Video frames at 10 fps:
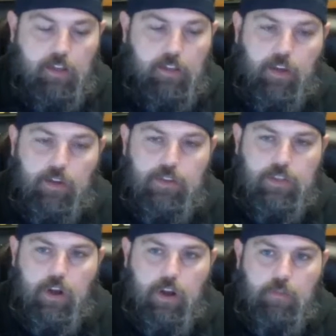those
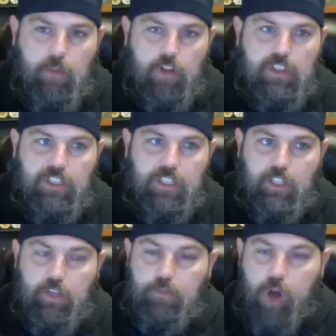are
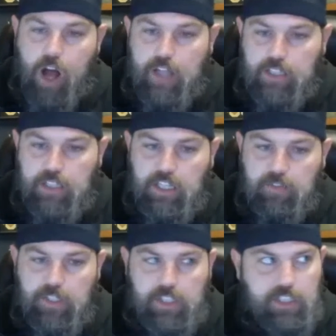mostly composited
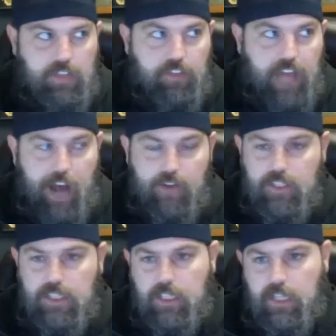images of
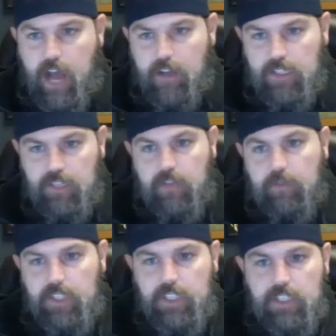thousands and thousands of
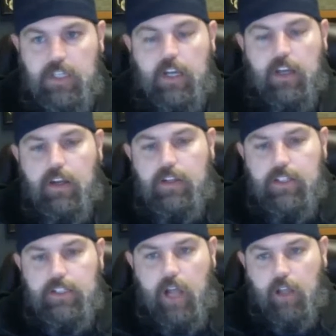images
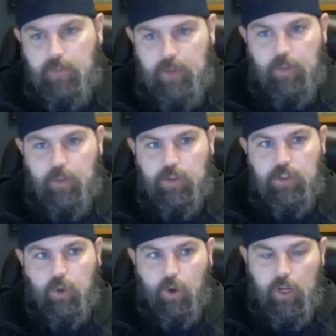to tell a biblical
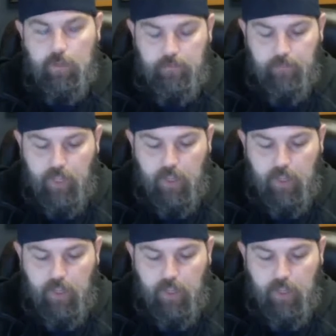story.